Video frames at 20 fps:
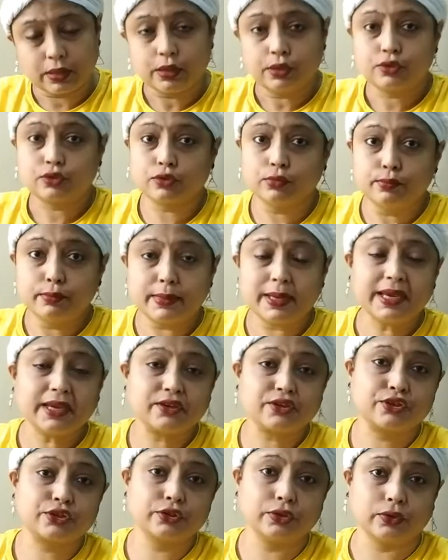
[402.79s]
So make
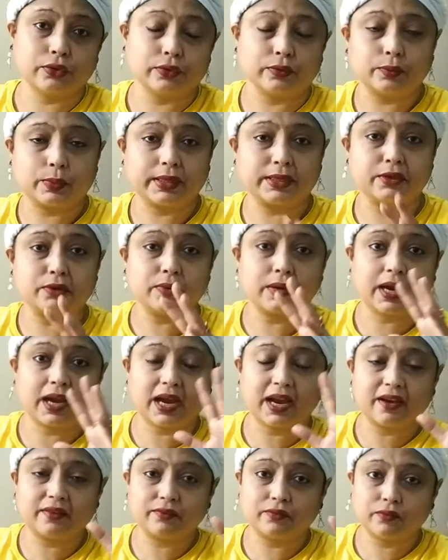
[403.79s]
sure when you
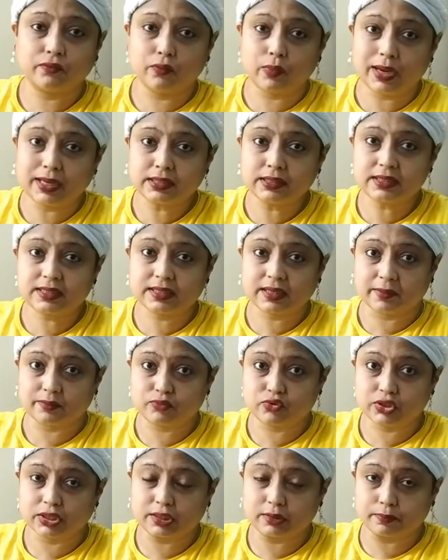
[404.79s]
have one
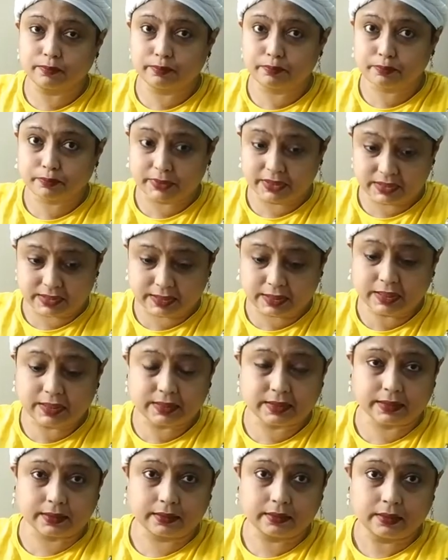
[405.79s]
subject
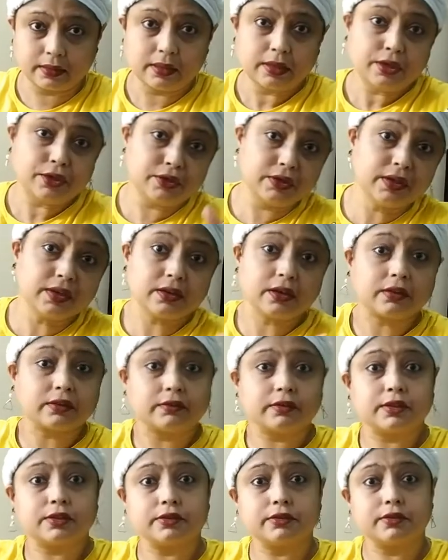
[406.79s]
preceding, you're not
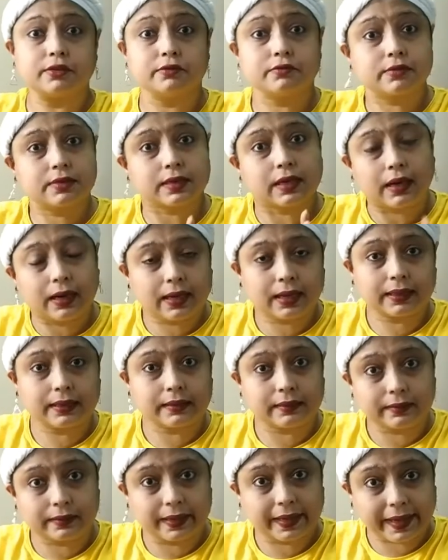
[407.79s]
going to use I
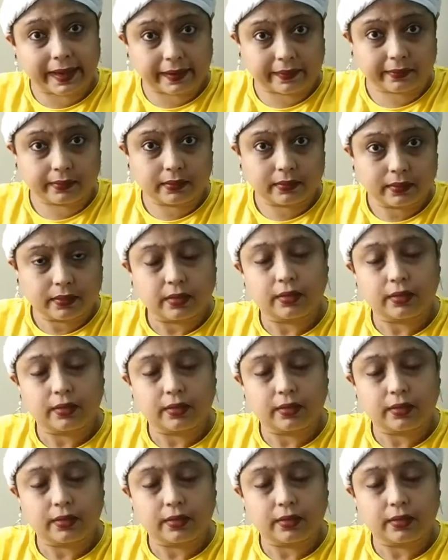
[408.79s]
again.